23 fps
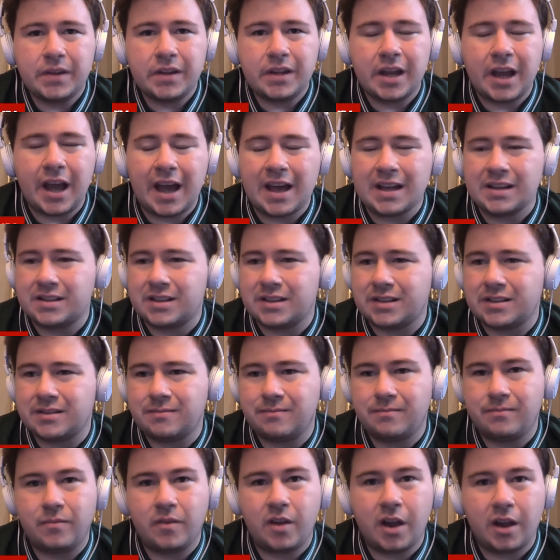as
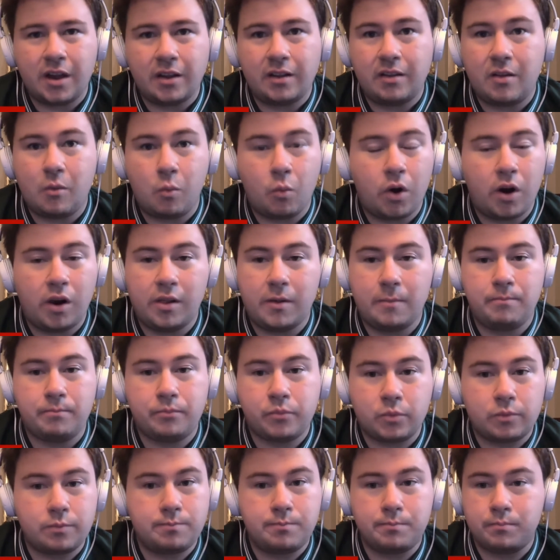one of the
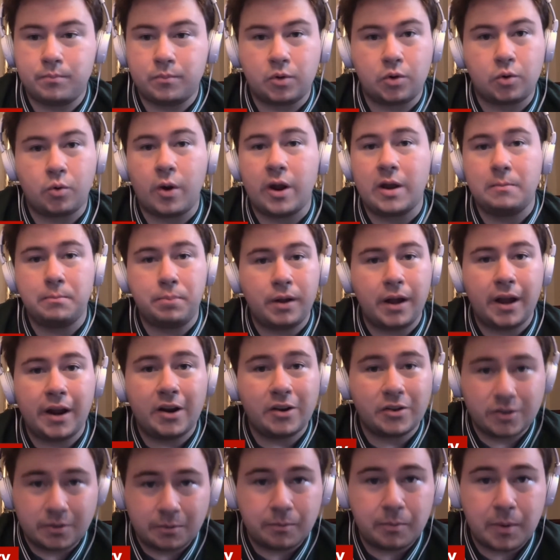great
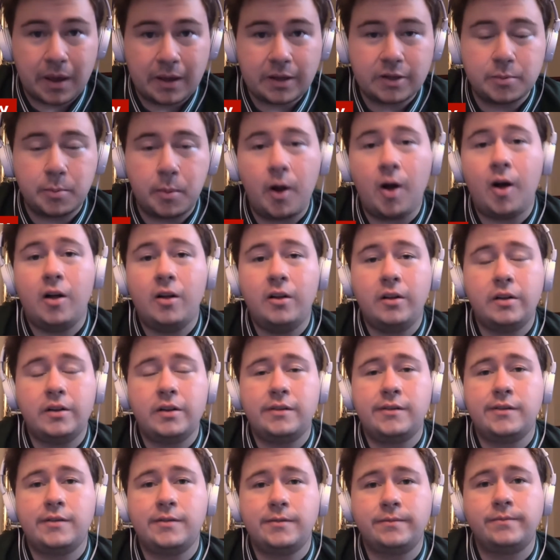players of baseball,
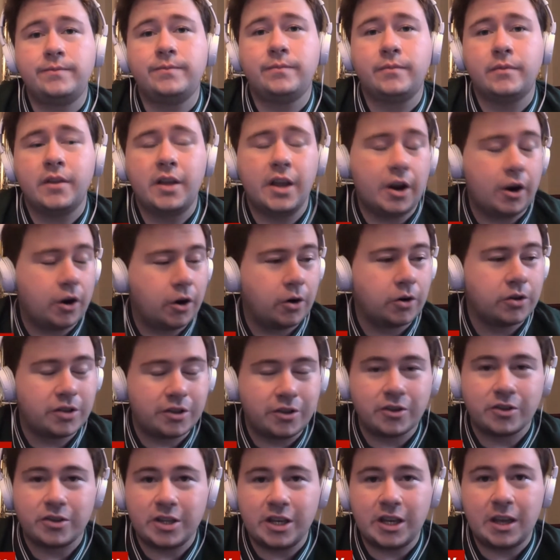it hurts
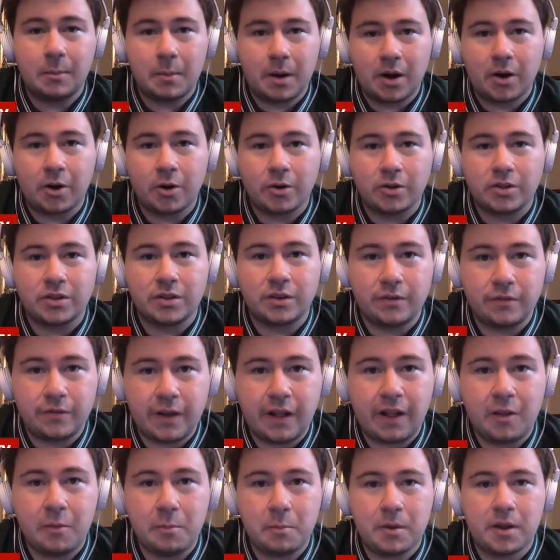your team and it hurts the
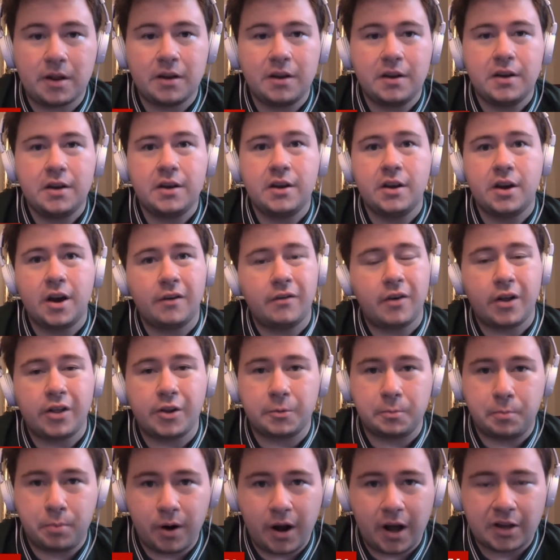development of other
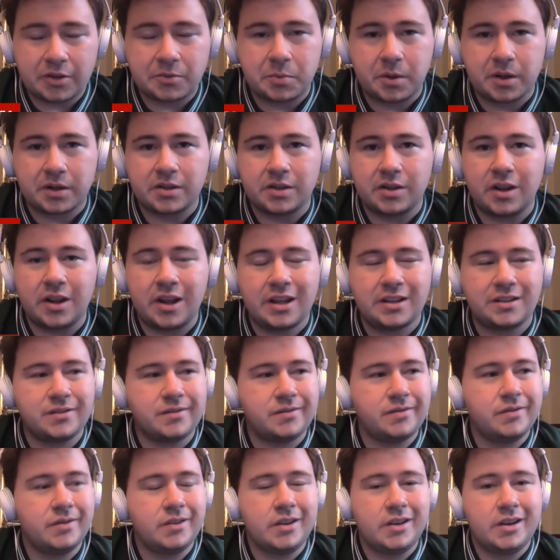prospects.
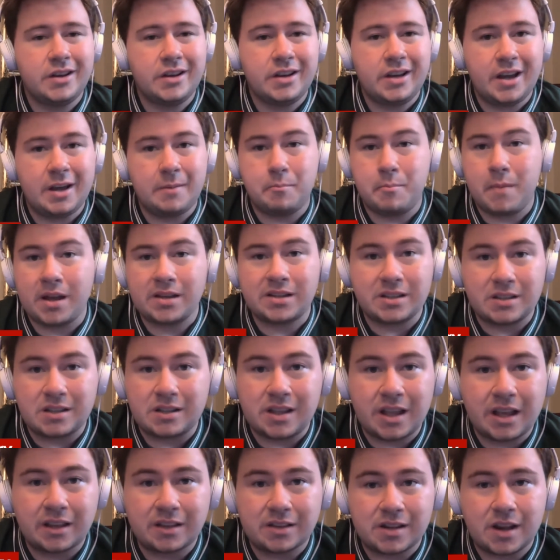It messes
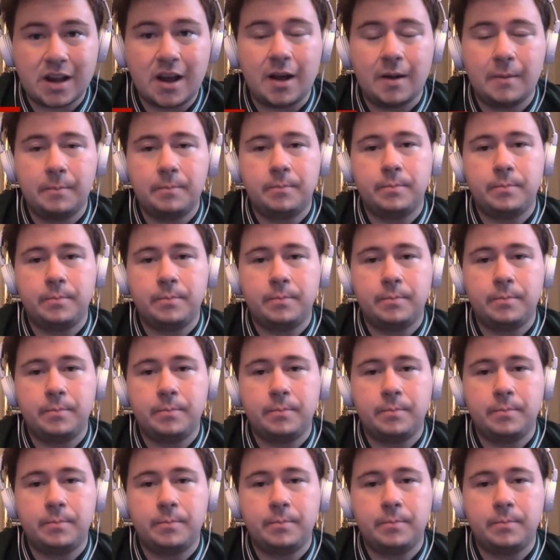things up.